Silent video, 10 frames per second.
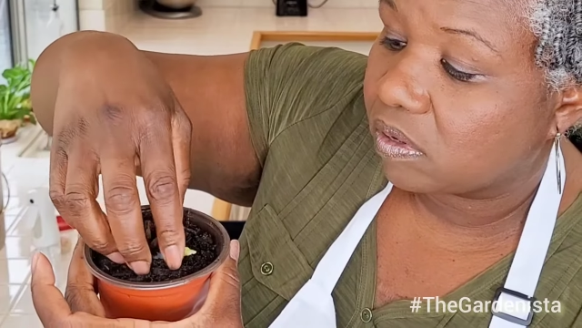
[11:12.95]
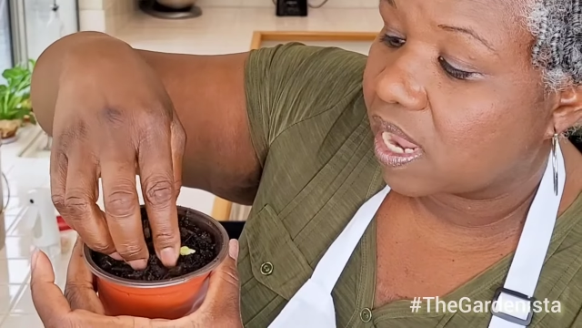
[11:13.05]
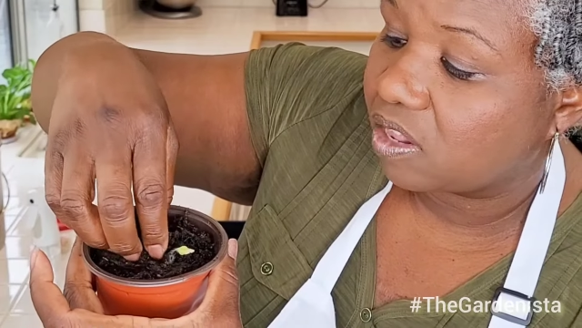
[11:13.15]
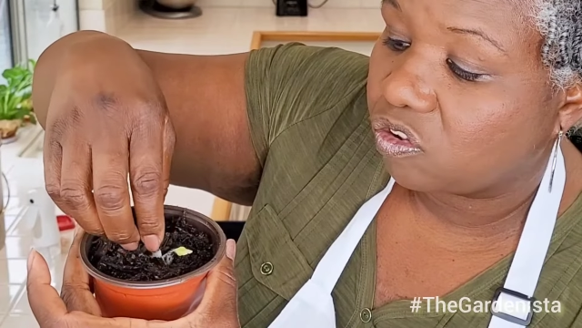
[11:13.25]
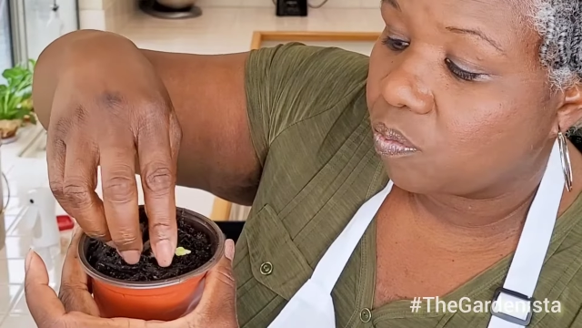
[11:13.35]
It's
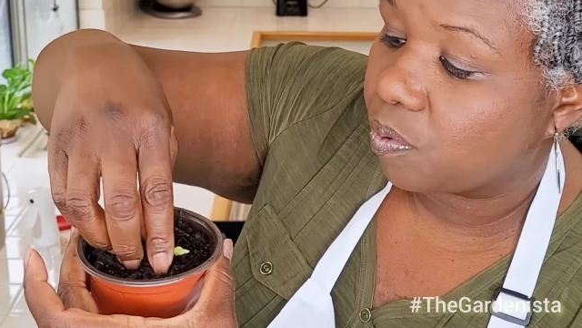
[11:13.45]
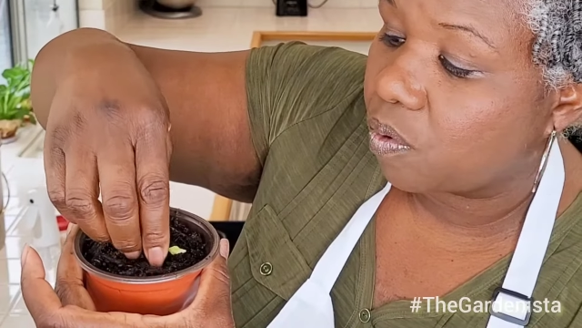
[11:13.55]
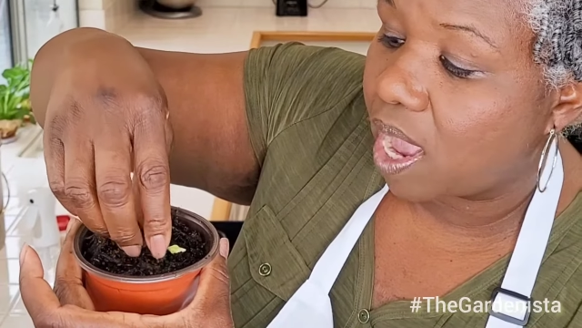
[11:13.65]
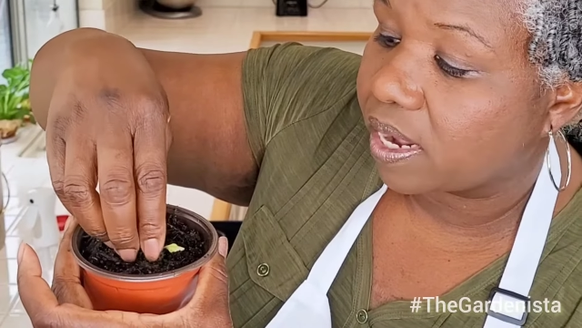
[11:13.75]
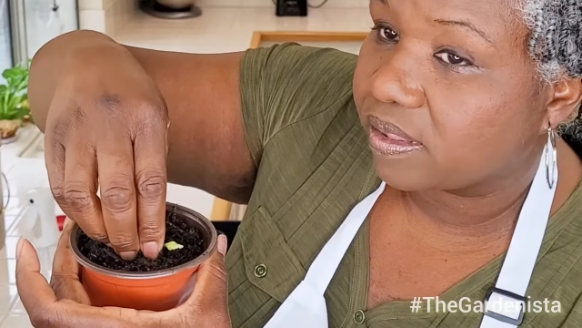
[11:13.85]
not super
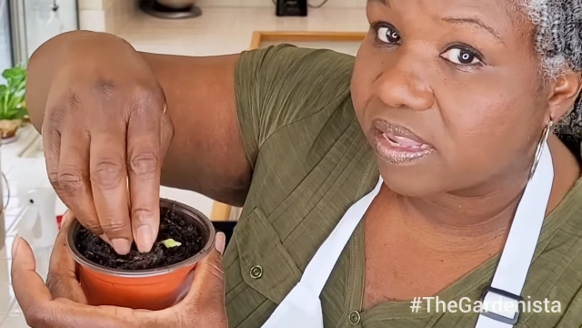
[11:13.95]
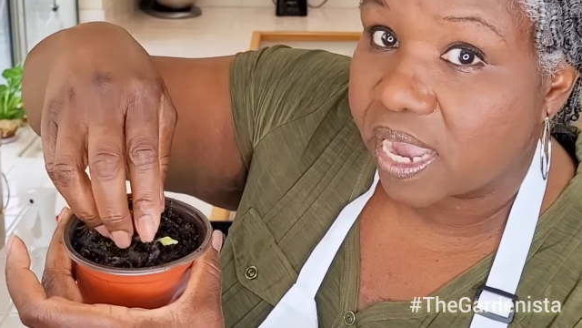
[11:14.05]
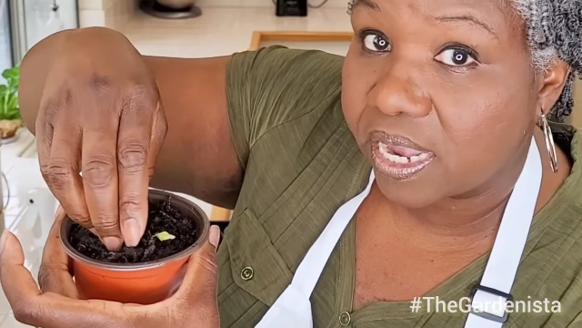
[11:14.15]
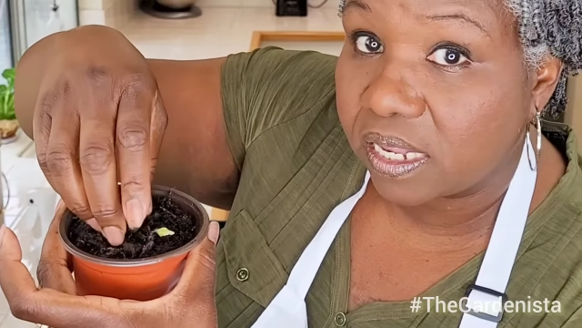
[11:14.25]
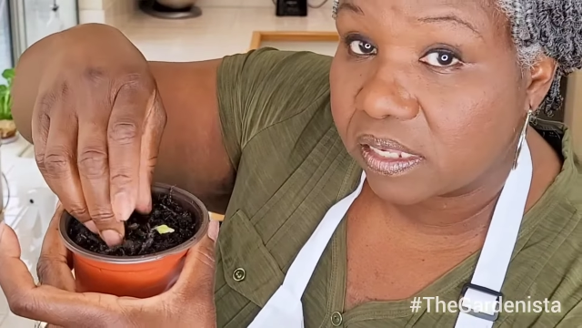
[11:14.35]
rocket
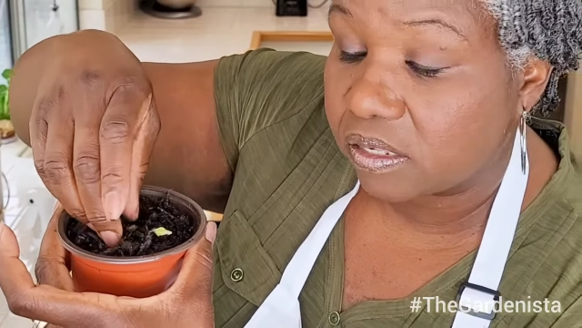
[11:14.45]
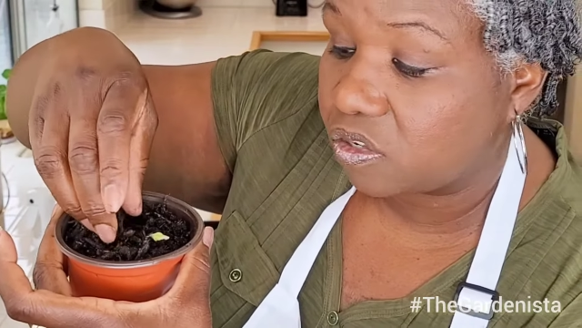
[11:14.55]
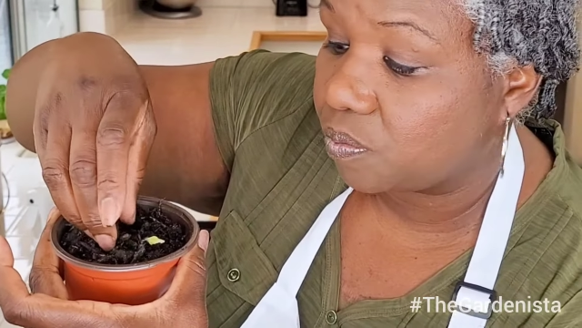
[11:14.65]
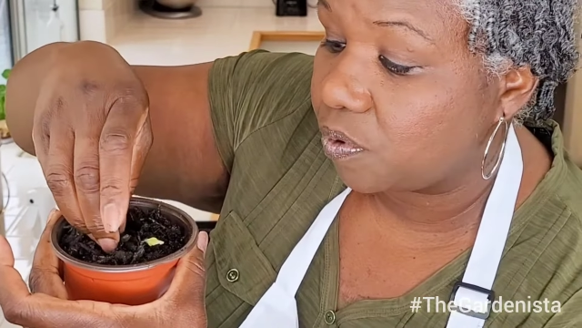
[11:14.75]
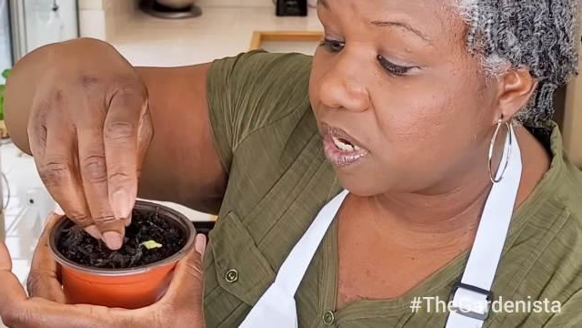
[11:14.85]
science,
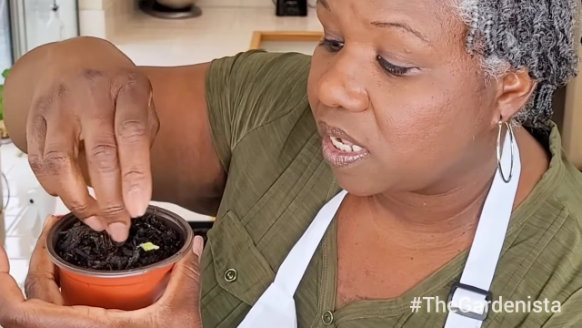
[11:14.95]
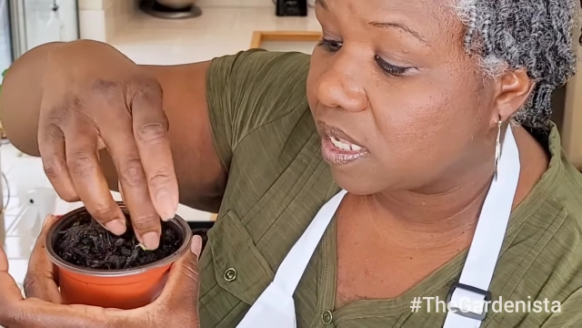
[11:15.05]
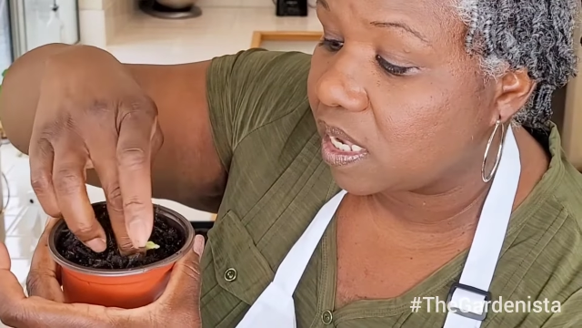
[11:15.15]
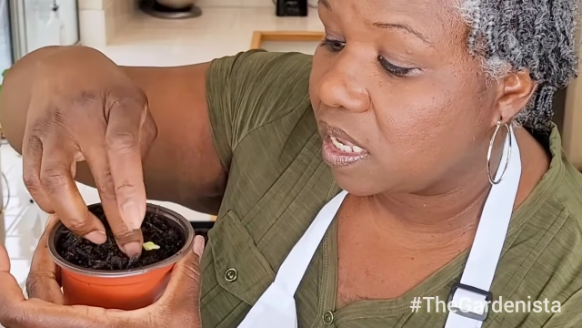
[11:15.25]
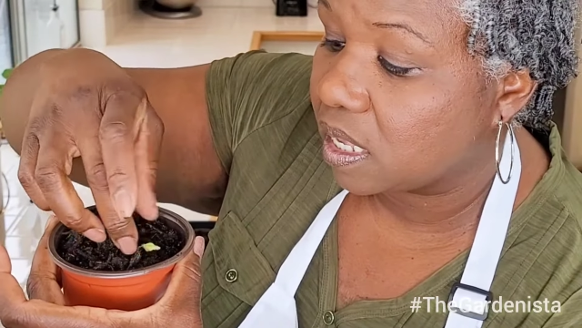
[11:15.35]
super
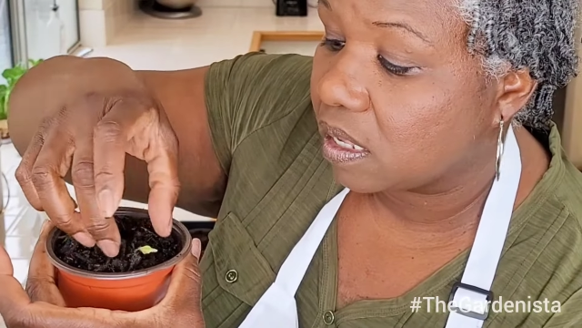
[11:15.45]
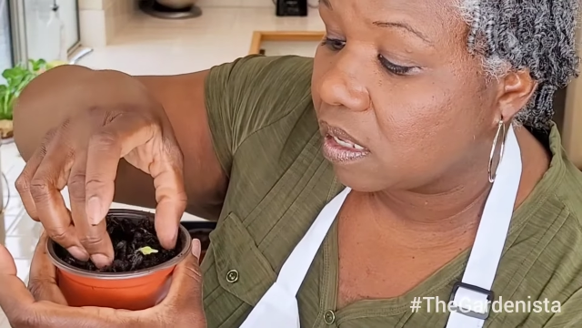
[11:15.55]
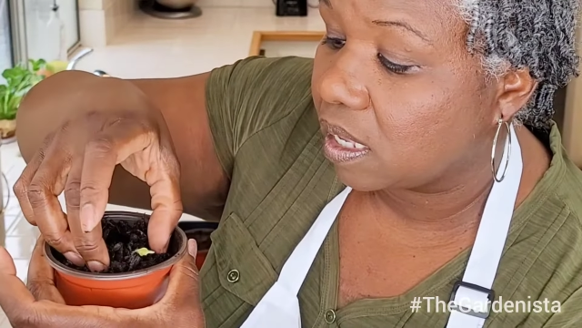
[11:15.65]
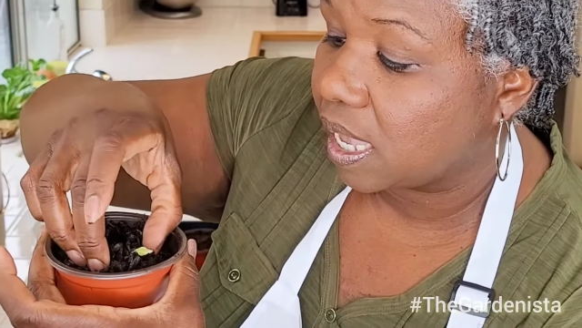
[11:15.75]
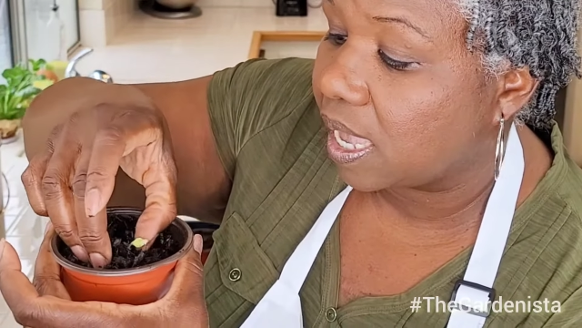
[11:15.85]
easy,
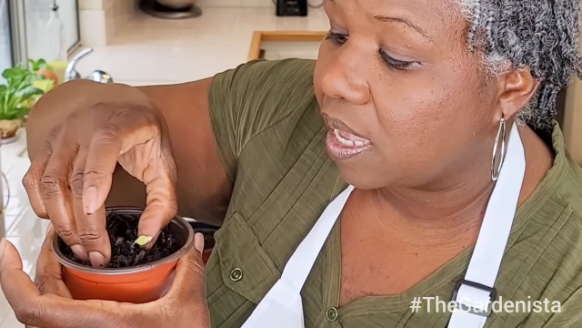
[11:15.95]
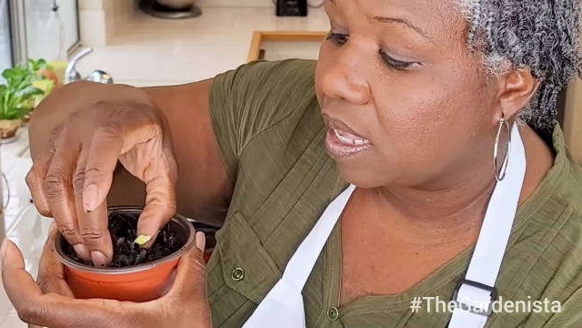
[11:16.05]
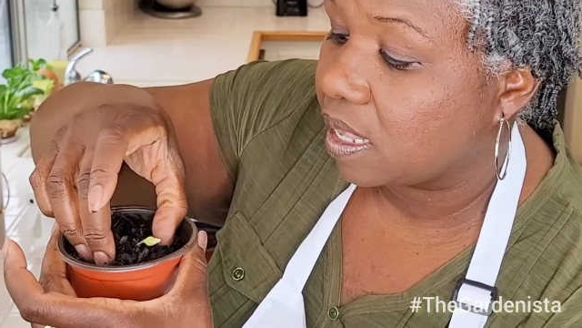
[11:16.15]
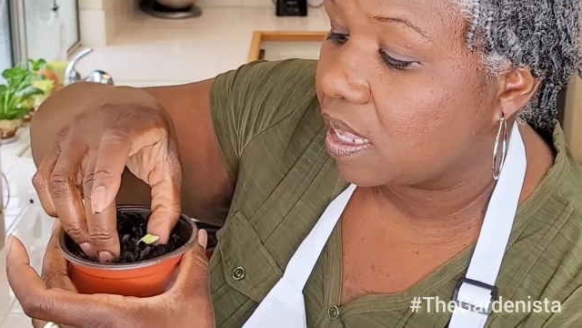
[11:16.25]
okay?